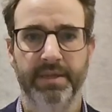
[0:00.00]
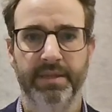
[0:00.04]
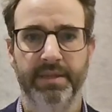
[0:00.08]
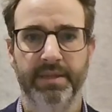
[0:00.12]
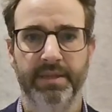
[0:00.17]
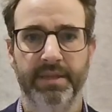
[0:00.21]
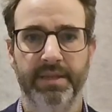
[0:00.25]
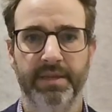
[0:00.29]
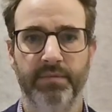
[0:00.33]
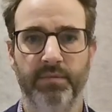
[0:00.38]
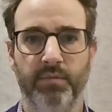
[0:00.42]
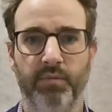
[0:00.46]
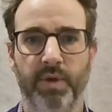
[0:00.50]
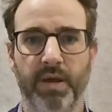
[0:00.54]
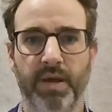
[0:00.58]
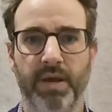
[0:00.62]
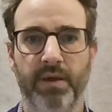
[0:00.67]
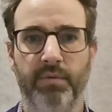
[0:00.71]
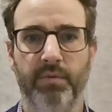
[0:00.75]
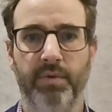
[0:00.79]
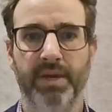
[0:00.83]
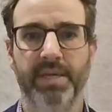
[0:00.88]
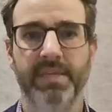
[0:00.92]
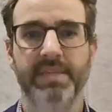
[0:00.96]
That
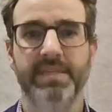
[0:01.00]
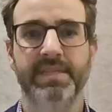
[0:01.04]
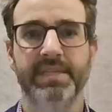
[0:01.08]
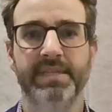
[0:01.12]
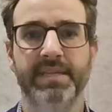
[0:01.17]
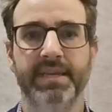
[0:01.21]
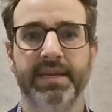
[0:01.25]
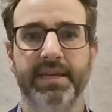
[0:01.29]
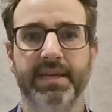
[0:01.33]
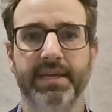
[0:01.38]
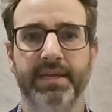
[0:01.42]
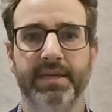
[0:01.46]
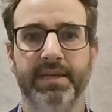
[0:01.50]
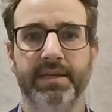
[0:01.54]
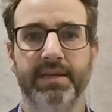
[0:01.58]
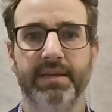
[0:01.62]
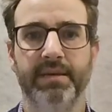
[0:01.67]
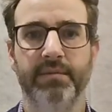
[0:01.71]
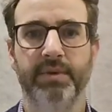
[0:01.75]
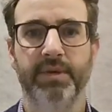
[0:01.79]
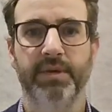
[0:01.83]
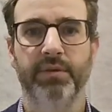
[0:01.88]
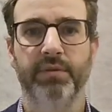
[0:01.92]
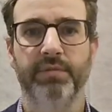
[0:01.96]
where we
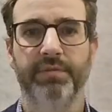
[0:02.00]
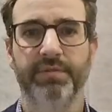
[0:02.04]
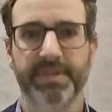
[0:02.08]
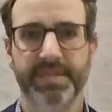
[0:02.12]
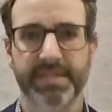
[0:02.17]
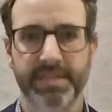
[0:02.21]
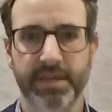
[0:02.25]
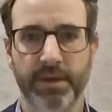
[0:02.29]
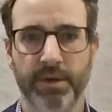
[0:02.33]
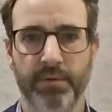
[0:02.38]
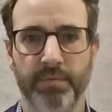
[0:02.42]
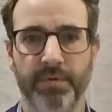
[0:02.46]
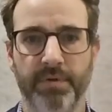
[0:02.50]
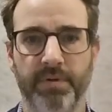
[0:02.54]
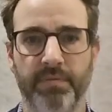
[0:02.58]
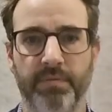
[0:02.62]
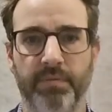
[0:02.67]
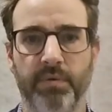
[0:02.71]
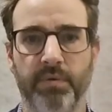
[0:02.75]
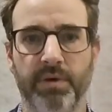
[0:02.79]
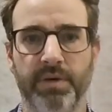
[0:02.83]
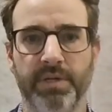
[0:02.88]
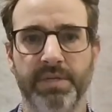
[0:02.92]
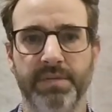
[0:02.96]
look for self-help.
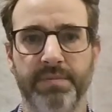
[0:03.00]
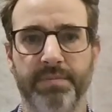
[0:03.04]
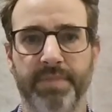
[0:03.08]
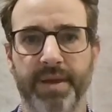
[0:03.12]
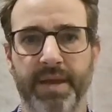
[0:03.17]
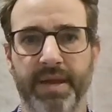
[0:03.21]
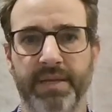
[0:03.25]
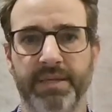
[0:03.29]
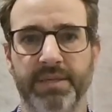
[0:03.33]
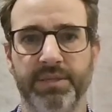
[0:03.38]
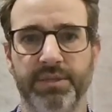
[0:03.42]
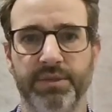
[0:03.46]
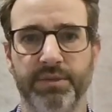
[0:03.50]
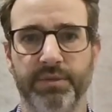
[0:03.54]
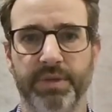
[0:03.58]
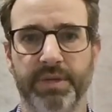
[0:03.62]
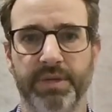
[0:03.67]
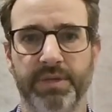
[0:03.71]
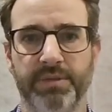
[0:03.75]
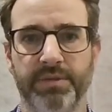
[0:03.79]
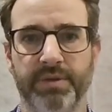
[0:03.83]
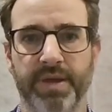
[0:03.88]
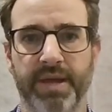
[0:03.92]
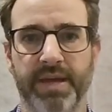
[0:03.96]
What is a bank doing
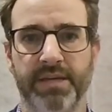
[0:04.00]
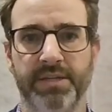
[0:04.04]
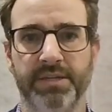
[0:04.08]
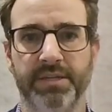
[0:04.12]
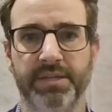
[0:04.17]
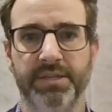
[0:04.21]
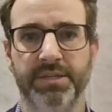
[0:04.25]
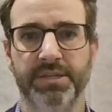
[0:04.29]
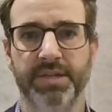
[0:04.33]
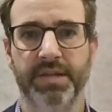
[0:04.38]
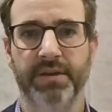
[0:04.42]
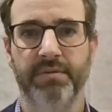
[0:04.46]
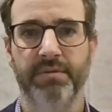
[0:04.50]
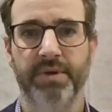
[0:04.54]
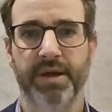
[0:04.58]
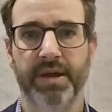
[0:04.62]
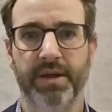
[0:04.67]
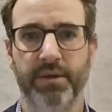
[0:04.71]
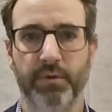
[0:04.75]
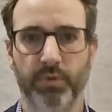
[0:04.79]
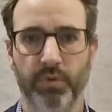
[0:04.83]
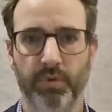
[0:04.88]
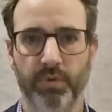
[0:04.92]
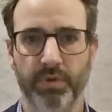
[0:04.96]
to actually
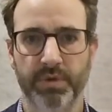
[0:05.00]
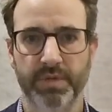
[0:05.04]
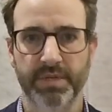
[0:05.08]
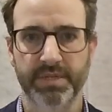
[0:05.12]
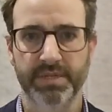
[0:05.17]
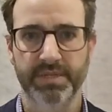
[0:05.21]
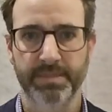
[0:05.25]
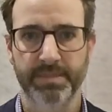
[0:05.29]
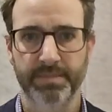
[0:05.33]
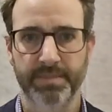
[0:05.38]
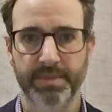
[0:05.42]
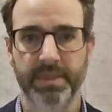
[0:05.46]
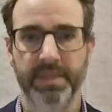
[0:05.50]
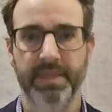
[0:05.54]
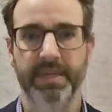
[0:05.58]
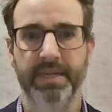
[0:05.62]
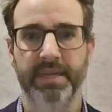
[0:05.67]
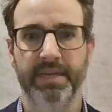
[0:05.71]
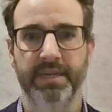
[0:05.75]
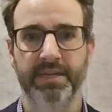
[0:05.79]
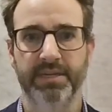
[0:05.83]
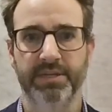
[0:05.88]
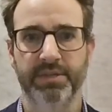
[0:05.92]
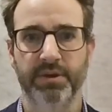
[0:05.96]
generate or the stability
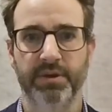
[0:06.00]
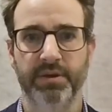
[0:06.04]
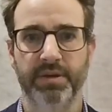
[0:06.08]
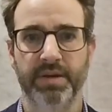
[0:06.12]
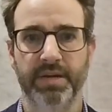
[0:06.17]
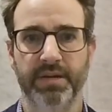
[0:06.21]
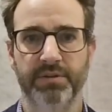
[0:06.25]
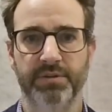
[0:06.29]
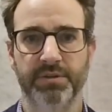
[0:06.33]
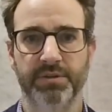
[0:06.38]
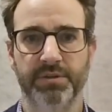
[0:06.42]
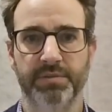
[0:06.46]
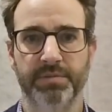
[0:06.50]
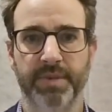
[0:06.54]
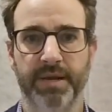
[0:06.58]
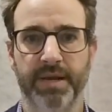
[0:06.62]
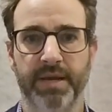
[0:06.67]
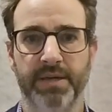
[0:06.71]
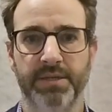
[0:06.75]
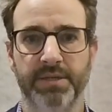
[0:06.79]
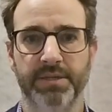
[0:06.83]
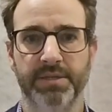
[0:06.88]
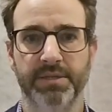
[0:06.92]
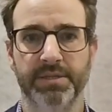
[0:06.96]
in its own net interest
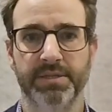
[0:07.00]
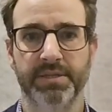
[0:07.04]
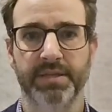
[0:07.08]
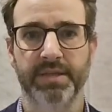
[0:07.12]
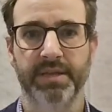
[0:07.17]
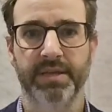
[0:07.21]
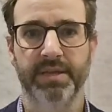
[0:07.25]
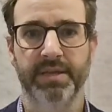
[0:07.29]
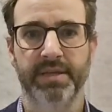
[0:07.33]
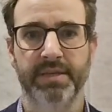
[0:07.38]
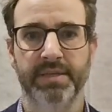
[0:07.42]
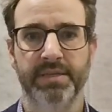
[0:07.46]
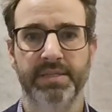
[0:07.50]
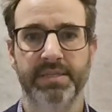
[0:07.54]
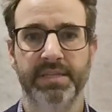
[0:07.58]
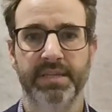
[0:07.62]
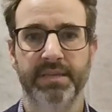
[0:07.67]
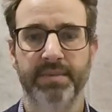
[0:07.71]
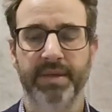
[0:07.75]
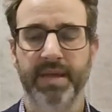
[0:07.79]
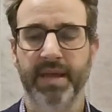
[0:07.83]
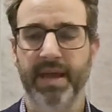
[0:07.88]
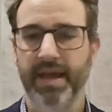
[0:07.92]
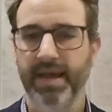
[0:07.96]
margins?
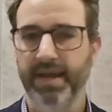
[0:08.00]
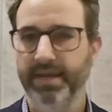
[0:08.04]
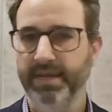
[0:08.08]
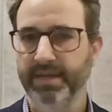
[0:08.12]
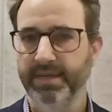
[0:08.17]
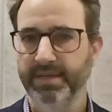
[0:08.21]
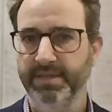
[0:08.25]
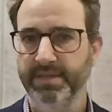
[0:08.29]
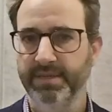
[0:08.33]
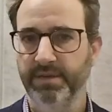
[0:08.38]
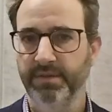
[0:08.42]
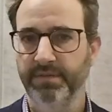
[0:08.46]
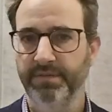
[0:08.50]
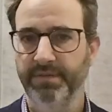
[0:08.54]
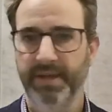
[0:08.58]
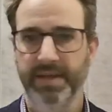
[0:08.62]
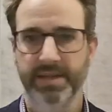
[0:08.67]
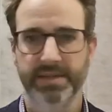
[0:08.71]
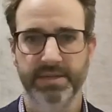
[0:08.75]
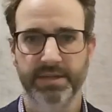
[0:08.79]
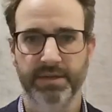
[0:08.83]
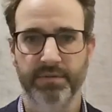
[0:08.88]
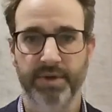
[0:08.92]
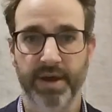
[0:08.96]
CBA itself
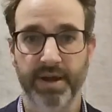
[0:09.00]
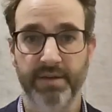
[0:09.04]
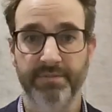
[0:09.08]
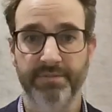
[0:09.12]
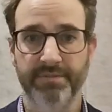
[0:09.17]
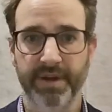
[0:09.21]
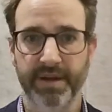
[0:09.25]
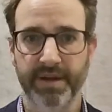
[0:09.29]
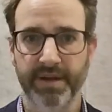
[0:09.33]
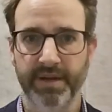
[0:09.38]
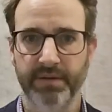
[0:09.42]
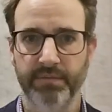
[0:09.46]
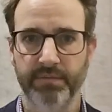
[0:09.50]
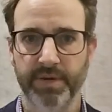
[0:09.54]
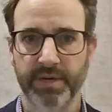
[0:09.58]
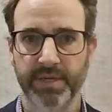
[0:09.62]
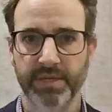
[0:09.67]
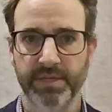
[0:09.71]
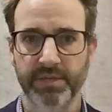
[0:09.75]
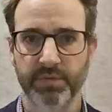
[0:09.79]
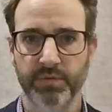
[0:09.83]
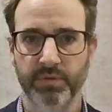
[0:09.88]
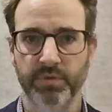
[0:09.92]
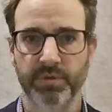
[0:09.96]
has a great funding
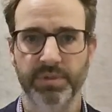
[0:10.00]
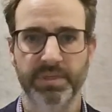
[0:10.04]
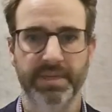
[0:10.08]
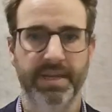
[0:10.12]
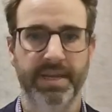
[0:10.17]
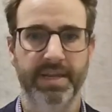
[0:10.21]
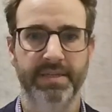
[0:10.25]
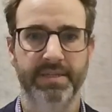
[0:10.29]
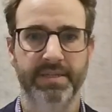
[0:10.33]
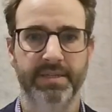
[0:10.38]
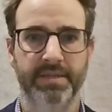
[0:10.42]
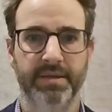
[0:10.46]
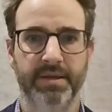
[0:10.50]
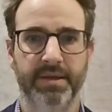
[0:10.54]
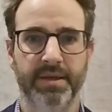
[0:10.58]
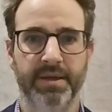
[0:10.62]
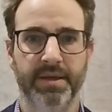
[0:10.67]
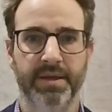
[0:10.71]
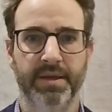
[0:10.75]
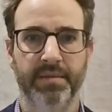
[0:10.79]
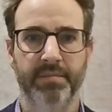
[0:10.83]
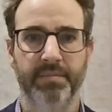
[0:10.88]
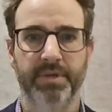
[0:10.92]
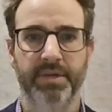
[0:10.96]
resource. It has the
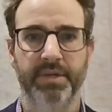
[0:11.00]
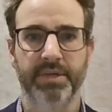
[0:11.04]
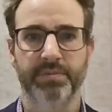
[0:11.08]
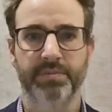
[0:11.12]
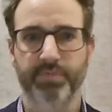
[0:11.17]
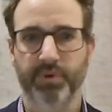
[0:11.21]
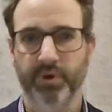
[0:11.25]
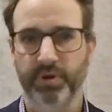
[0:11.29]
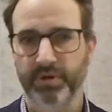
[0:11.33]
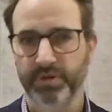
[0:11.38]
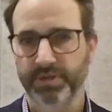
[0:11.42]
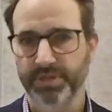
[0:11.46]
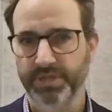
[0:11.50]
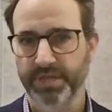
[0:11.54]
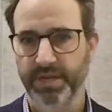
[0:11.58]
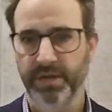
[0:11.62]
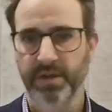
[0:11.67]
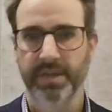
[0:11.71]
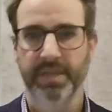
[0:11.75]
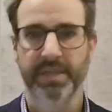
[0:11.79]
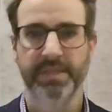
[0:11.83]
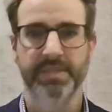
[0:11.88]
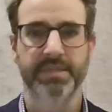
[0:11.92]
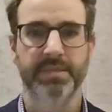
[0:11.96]
biggest broker
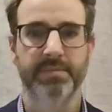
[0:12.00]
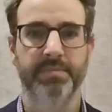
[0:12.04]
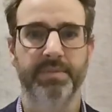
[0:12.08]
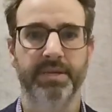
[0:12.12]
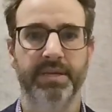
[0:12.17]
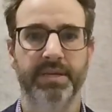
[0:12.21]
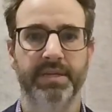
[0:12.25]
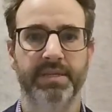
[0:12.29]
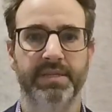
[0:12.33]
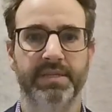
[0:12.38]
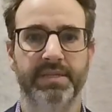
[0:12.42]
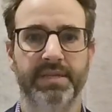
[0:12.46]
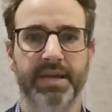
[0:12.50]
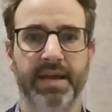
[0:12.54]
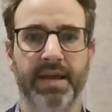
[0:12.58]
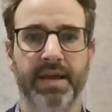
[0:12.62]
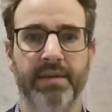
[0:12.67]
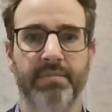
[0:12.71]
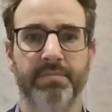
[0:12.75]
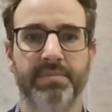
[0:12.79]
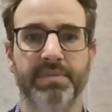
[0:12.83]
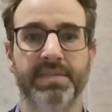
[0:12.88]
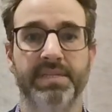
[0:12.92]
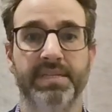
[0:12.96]
channel, has the biggest
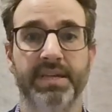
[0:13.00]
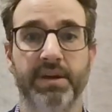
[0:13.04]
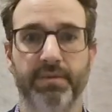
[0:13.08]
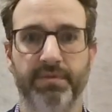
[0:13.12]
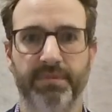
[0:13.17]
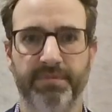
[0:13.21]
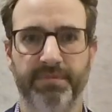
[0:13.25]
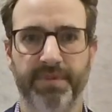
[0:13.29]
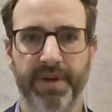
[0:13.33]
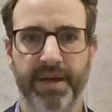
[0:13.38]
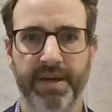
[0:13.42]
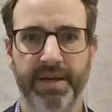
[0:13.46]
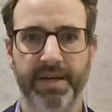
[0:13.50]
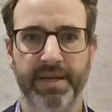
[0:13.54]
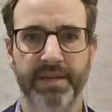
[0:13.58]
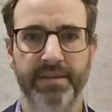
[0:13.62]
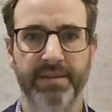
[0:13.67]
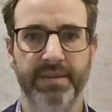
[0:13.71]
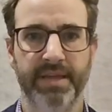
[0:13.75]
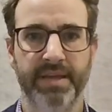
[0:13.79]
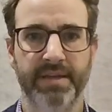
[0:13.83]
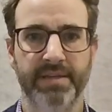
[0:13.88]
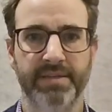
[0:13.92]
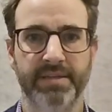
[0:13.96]
self-funding
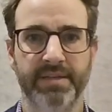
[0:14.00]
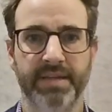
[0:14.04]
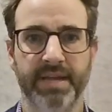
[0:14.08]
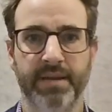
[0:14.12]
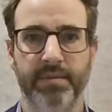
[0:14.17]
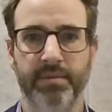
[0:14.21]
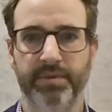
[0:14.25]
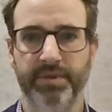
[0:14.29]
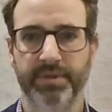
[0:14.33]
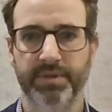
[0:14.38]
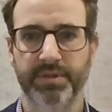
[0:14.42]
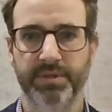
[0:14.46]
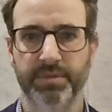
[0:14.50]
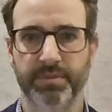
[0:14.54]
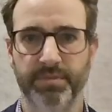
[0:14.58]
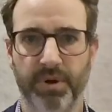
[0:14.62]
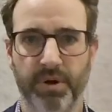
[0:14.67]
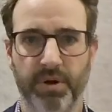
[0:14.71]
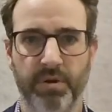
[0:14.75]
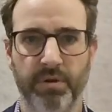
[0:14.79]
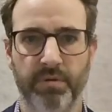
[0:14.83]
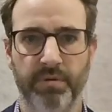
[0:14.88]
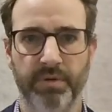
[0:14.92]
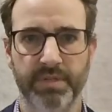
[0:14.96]
that has enabled it to
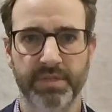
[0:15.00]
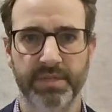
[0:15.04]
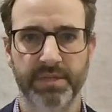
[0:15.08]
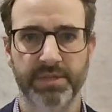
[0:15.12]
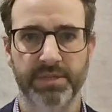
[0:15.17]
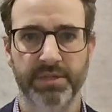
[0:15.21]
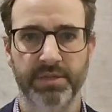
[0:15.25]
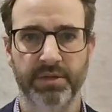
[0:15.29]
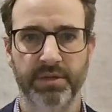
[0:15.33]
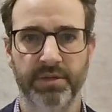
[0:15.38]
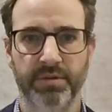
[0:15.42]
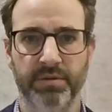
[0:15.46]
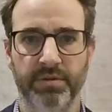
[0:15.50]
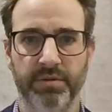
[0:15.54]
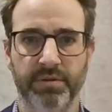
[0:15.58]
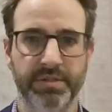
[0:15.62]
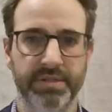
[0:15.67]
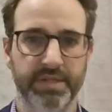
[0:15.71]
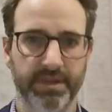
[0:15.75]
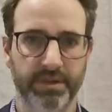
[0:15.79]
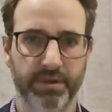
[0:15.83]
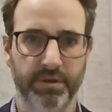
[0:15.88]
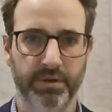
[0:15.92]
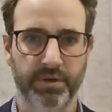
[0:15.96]
borrow at such a low cost.
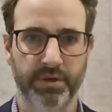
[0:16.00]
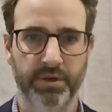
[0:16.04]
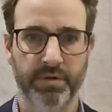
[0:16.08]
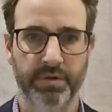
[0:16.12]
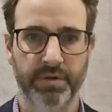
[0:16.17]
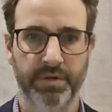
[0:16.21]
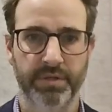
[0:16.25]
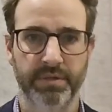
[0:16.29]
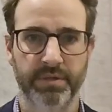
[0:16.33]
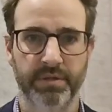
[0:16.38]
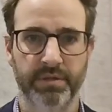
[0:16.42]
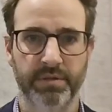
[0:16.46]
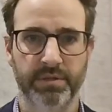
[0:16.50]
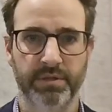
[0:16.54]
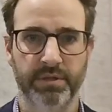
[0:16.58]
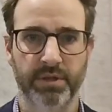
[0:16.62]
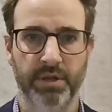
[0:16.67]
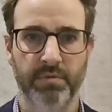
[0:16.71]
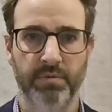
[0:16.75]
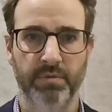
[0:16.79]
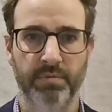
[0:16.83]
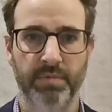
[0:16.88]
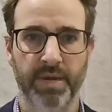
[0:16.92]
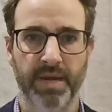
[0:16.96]
They're not going to those
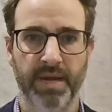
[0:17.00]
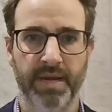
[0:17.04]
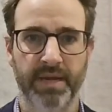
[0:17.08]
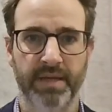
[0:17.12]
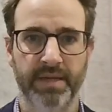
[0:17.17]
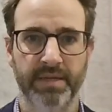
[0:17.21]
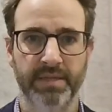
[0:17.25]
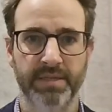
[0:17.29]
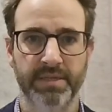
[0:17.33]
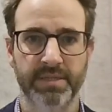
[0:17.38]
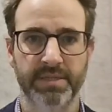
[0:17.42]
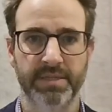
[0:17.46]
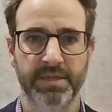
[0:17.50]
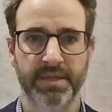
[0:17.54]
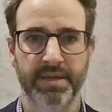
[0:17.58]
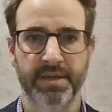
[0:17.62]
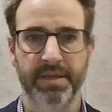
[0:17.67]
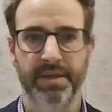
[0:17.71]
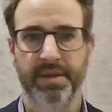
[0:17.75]
global markets.